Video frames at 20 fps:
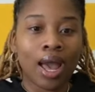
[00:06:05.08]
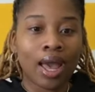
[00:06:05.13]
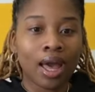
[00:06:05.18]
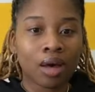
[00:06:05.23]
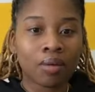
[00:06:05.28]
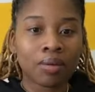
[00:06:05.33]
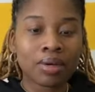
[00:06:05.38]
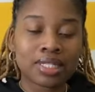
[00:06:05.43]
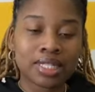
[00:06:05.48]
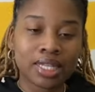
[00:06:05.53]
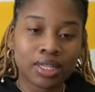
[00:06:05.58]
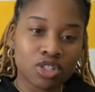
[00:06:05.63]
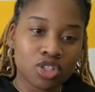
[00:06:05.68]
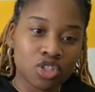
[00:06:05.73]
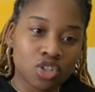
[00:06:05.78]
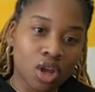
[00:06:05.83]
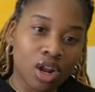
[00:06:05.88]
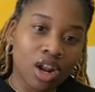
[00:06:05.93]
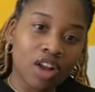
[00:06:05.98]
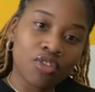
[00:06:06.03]
I always say you
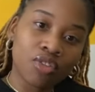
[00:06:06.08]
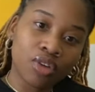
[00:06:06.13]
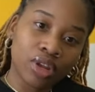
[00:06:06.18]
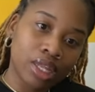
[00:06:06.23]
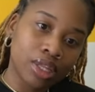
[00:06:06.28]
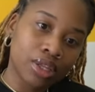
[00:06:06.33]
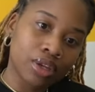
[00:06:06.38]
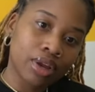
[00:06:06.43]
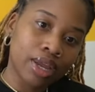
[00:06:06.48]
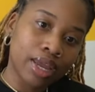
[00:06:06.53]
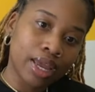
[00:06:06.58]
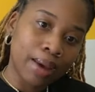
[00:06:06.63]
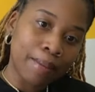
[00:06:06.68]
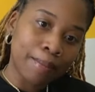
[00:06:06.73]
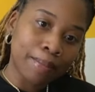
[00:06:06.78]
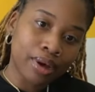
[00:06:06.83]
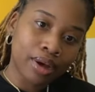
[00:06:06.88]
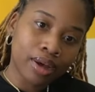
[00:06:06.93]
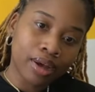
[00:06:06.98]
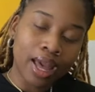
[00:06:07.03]
start off reading your
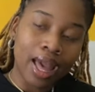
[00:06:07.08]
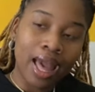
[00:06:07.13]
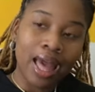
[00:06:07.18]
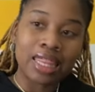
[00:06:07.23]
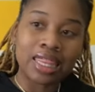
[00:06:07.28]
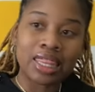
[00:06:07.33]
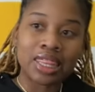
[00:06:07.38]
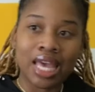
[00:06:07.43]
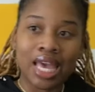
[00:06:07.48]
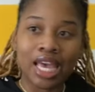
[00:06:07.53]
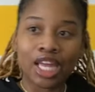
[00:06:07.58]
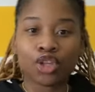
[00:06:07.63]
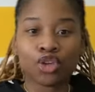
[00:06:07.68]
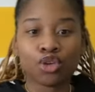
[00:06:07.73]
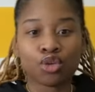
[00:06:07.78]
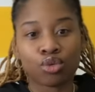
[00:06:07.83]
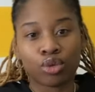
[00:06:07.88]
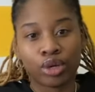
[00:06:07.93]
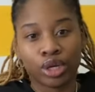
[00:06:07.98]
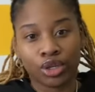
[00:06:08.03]
handbook and then
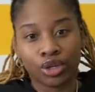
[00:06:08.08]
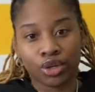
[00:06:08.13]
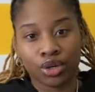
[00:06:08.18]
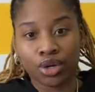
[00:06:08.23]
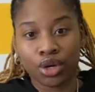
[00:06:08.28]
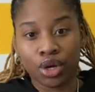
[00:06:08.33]
you read your